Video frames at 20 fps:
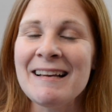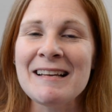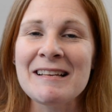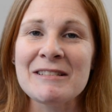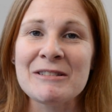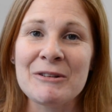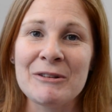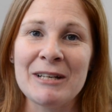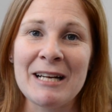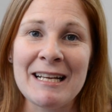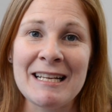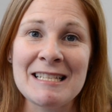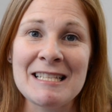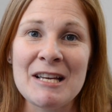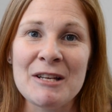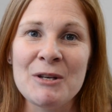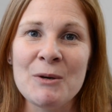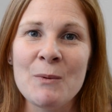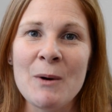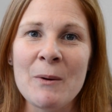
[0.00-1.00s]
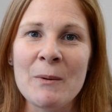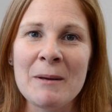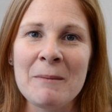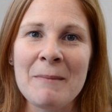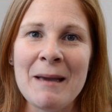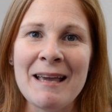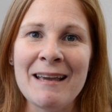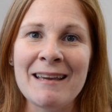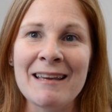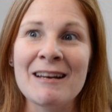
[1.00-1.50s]
so that I can tell you what we
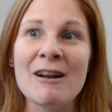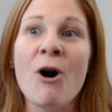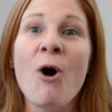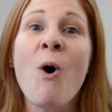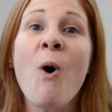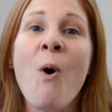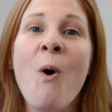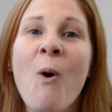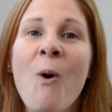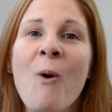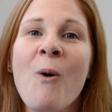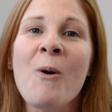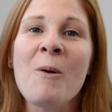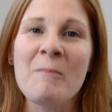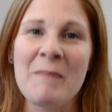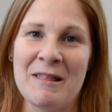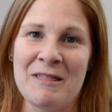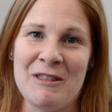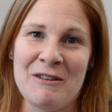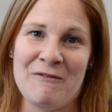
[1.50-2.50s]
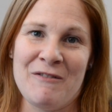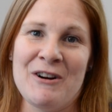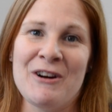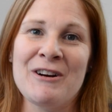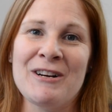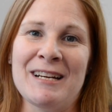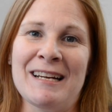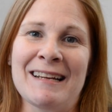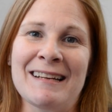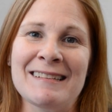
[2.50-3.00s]
make in a whole month of
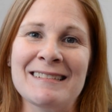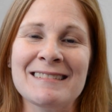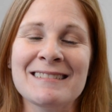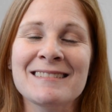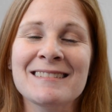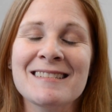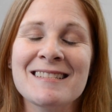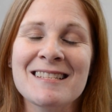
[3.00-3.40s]
earning.